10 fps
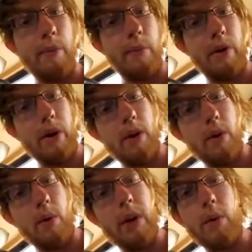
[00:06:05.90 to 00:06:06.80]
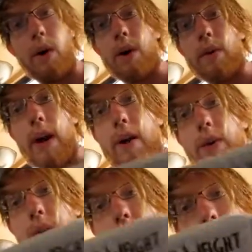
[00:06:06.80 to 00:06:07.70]
but we can walk
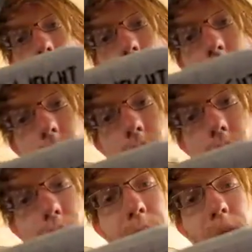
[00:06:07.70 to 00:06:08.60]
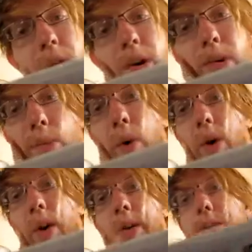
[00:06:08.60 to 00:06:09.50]
around with 3 people on
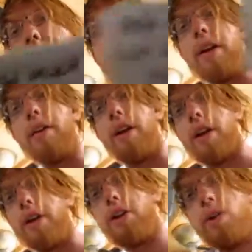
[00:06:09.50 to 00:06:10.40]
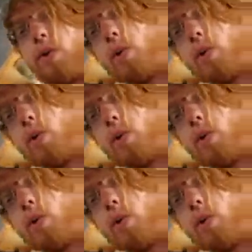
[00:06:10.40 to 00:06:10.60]
board and our luggage